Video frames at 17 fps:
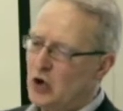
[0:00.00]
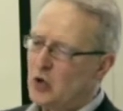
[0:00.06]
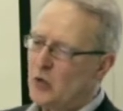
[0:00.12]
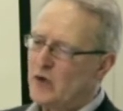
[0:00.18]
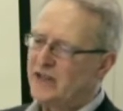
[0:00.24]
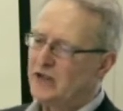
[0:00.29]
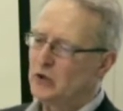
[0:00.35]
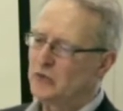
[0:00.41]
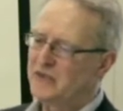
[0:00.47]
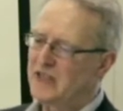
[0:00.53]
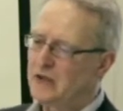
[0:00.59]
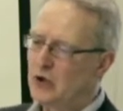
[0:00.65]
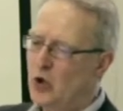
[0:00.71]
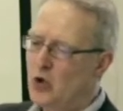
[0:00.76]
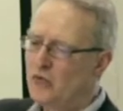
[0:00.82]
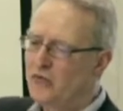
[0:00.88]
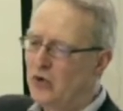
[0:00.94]
growing of
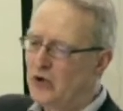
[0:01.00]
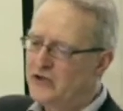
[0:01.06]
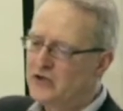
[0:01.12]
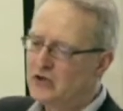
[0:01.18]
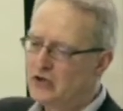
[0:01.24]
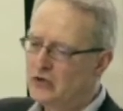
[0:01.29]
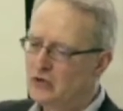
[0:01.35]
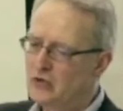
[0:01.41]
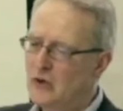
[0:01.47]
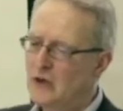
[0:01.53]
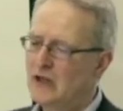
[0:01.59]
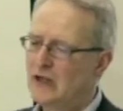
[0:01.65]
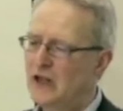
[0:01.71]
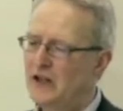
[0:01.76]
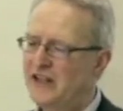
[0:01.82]
that oval into